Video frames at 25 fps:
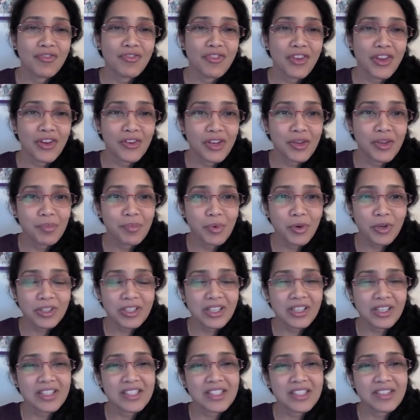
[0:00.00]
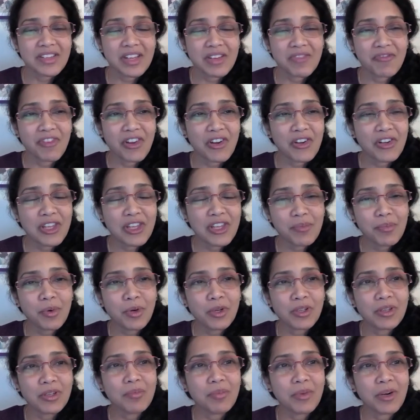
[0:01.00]
very important. It's a very
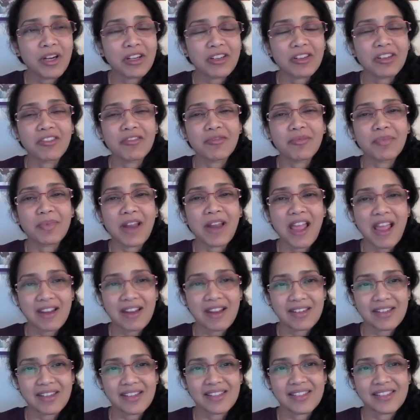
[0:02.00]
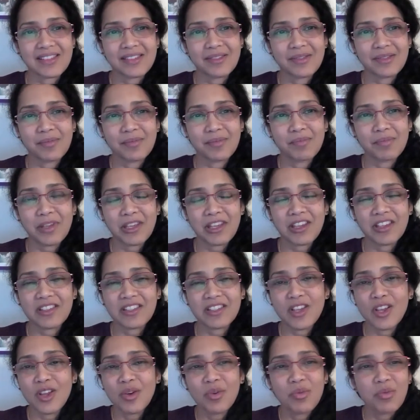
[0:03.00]
important part of practice,
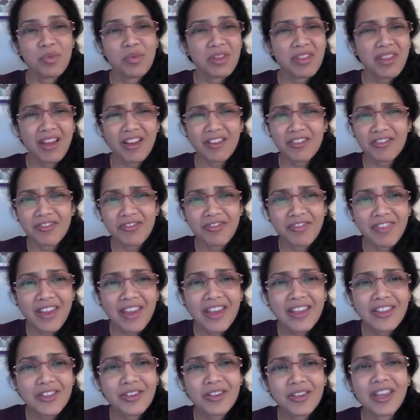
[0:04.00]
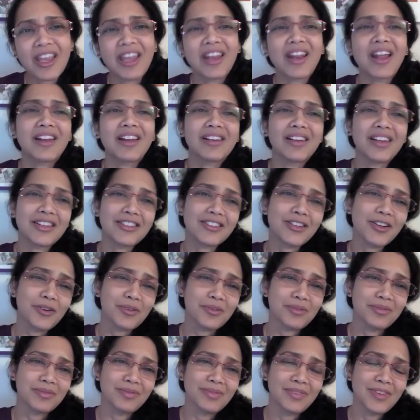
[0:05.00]
because without faith, you cannot let
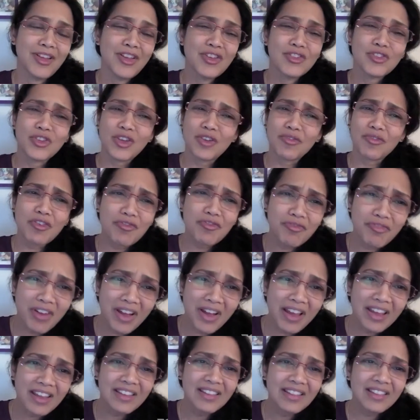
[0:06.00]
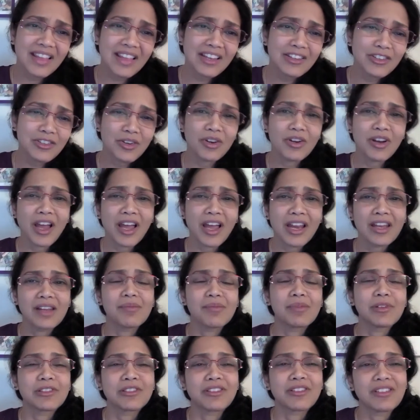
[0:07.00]
go. So if you find that you're not
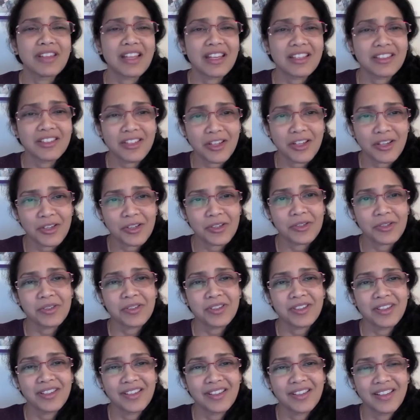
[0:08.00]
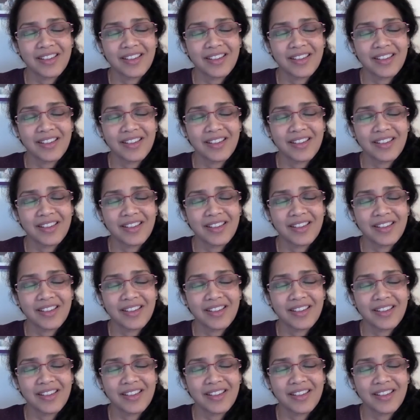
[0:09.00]
able to let go,